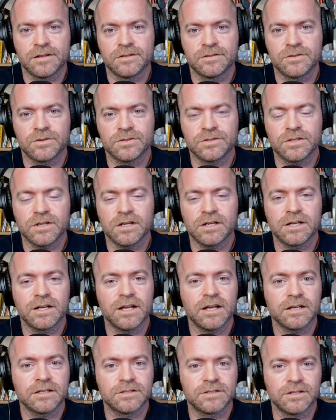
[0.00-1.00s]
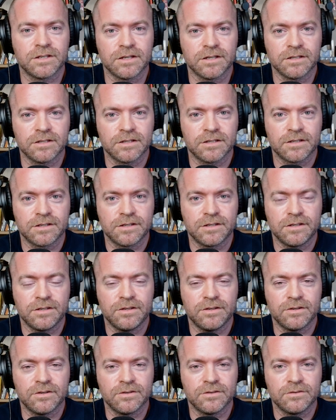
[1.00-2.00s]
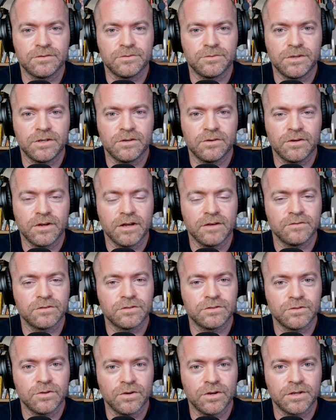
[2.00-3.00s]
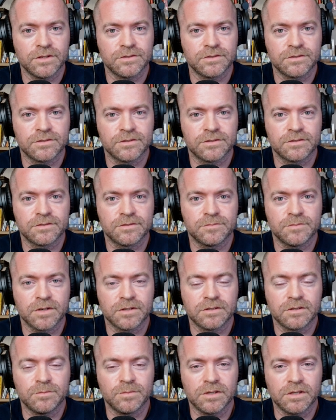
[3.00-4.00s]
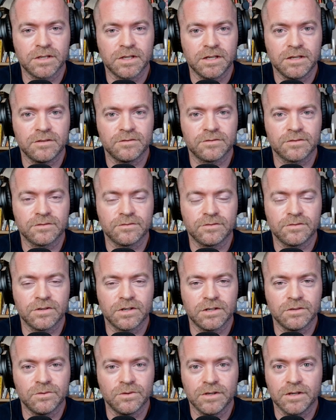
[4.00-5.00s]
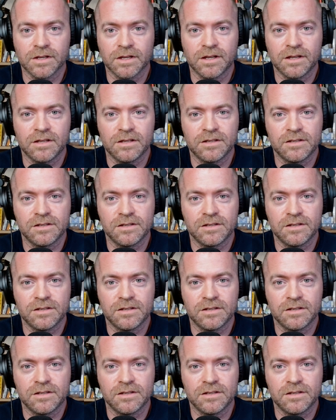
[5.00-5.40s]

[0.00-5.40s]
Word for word: So it's not an accident, you know, we don't have a choice but to believe in free will.